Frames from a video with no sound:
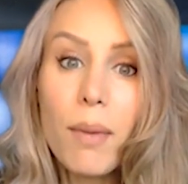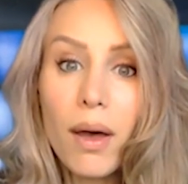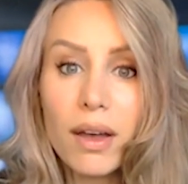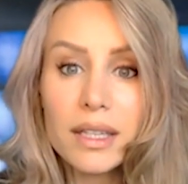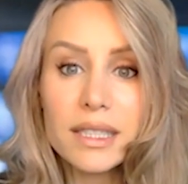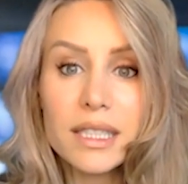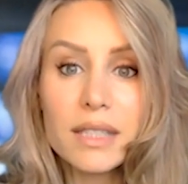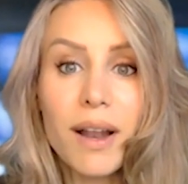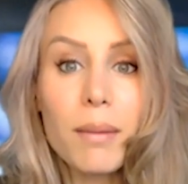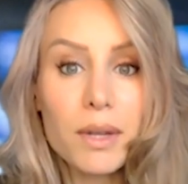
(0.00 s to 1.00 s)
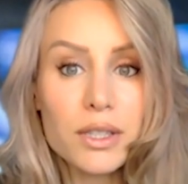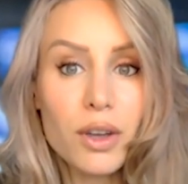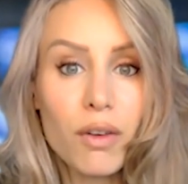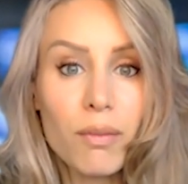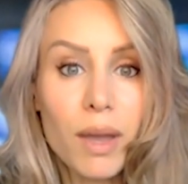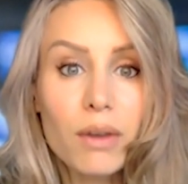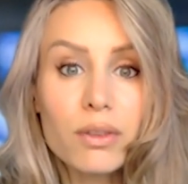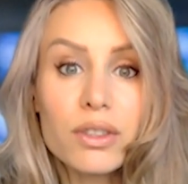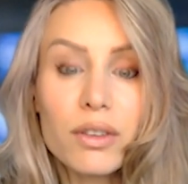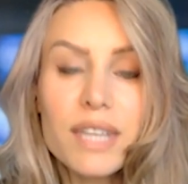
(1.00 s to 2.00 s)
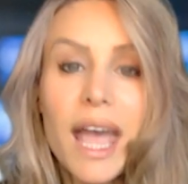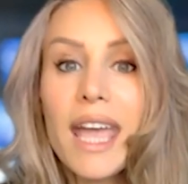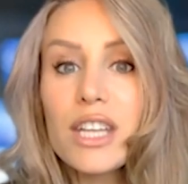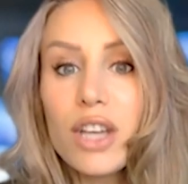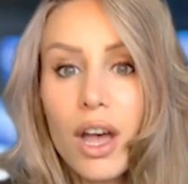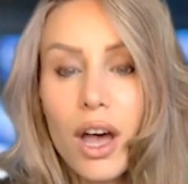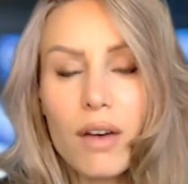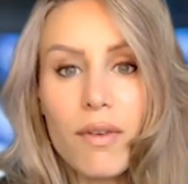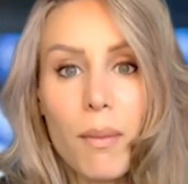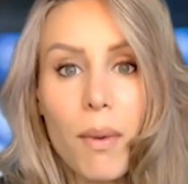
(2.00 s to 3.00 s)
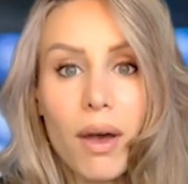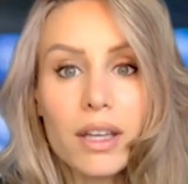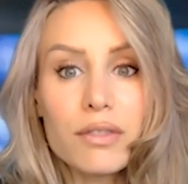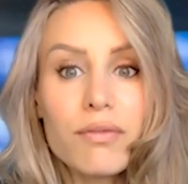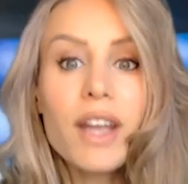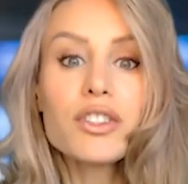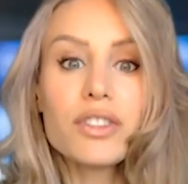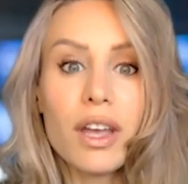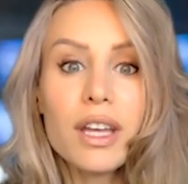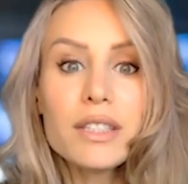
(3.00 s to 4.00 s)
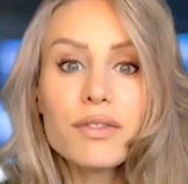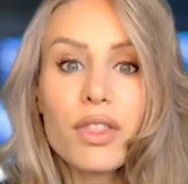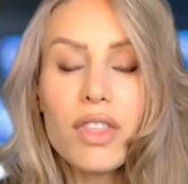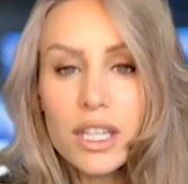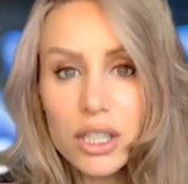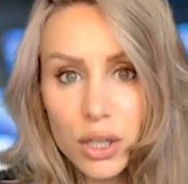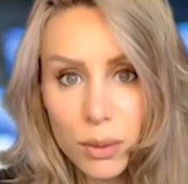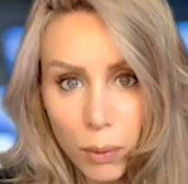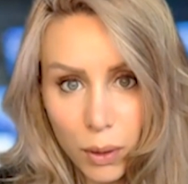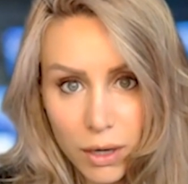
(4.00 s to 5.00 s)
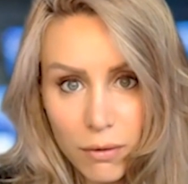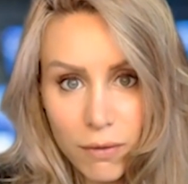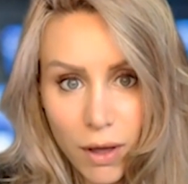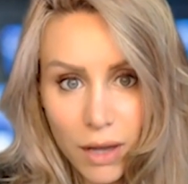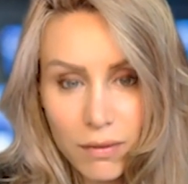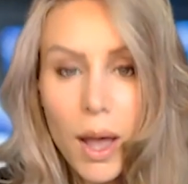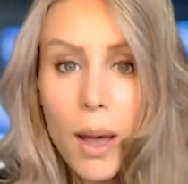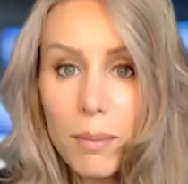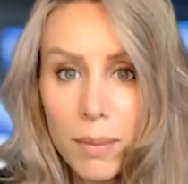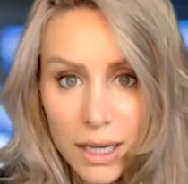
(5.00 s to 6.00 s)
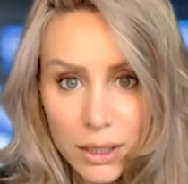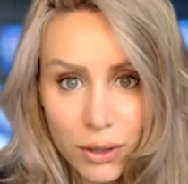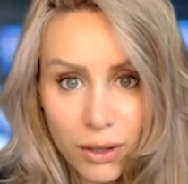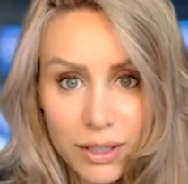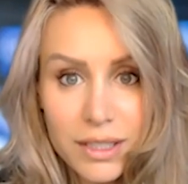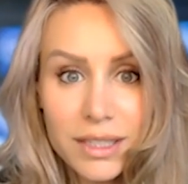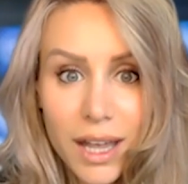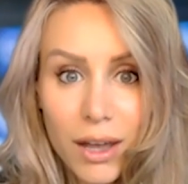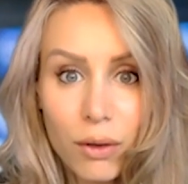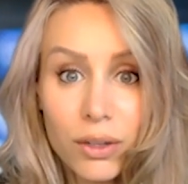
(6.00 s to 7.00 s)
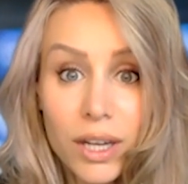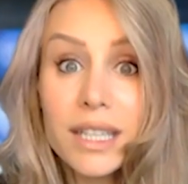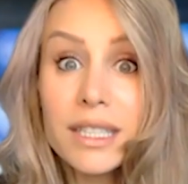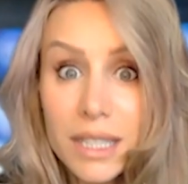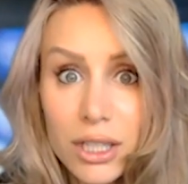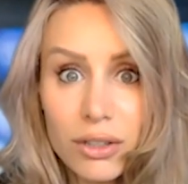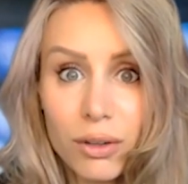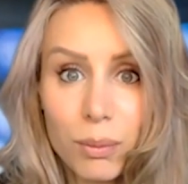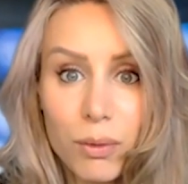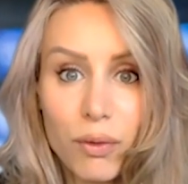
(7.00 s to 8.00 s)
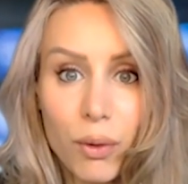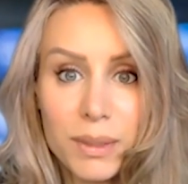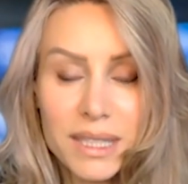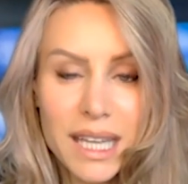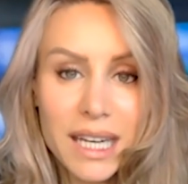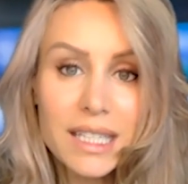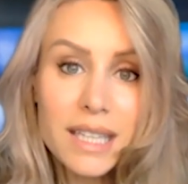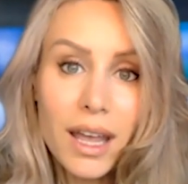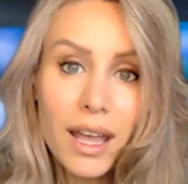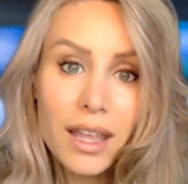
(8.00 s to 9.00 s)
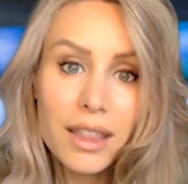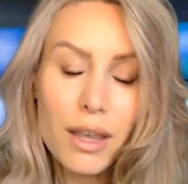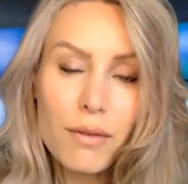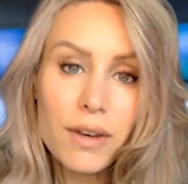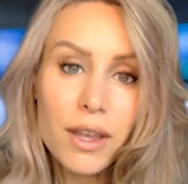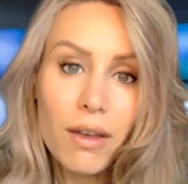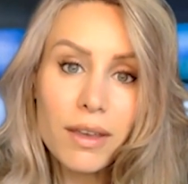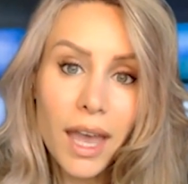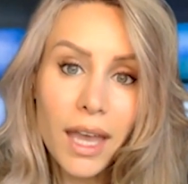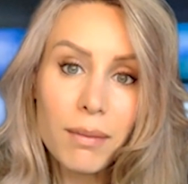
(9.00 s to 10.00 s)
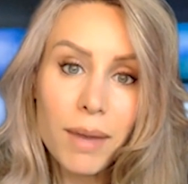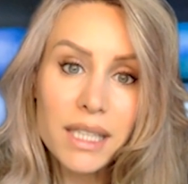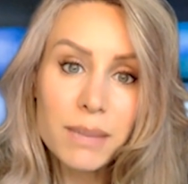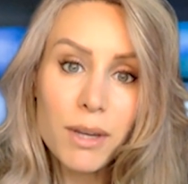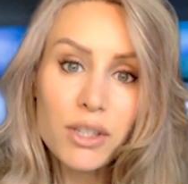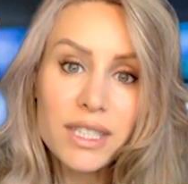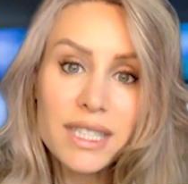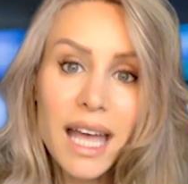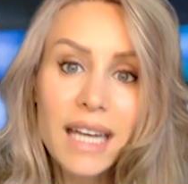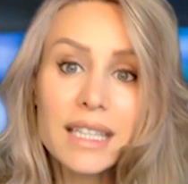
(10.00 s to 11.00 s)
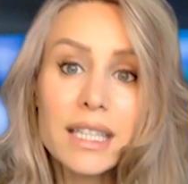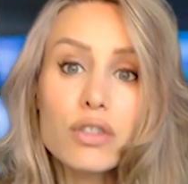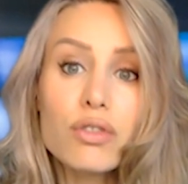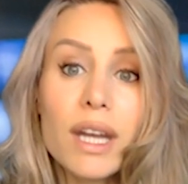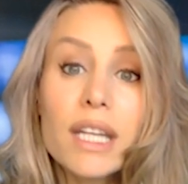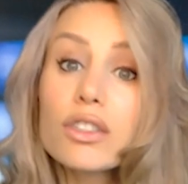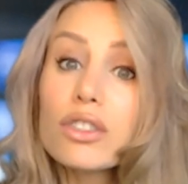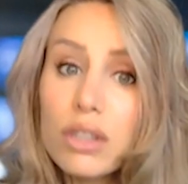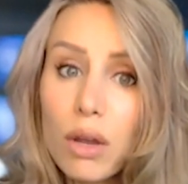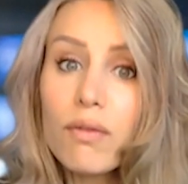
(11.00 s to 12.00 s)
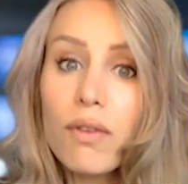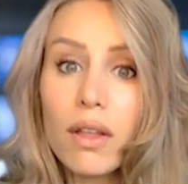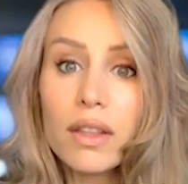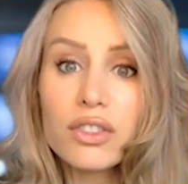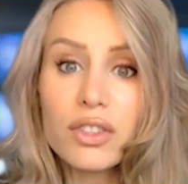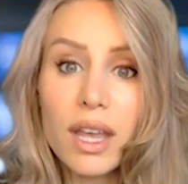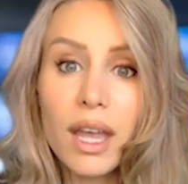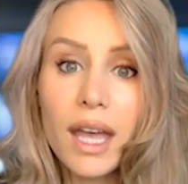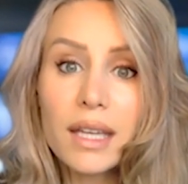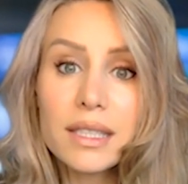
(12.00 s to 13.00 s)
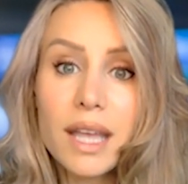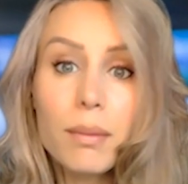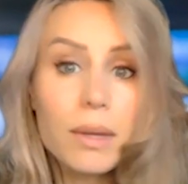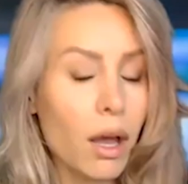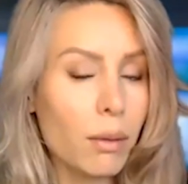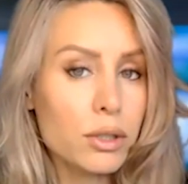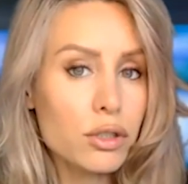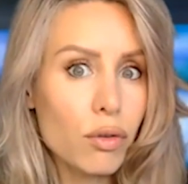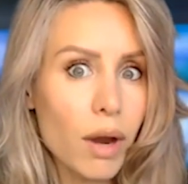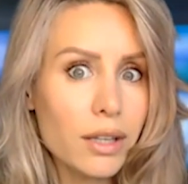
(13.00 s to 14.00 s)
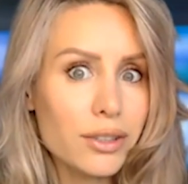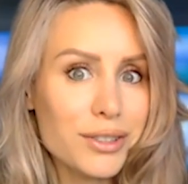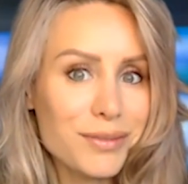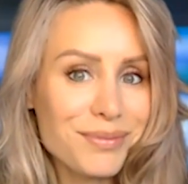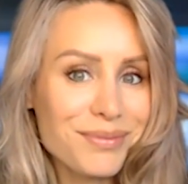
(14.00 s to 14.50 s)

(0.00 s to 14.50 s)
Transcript: Empires, the development of Microsoft's Age of Empires franchise, for $32.5 million uh, on a conditional performance, that is. The video game specialist added that trading so far this year has uh, been up to scratch.